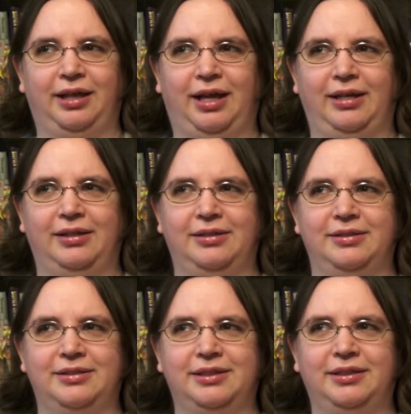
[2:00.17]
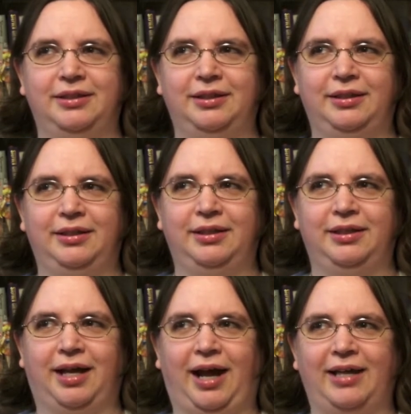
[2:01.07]
and
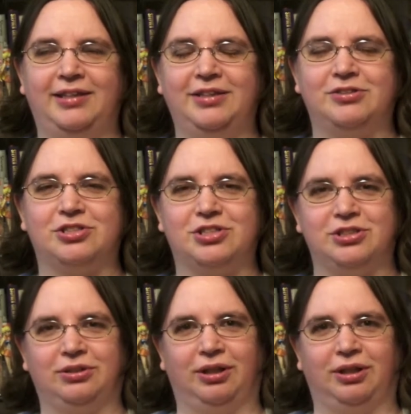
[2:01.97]
I think there's still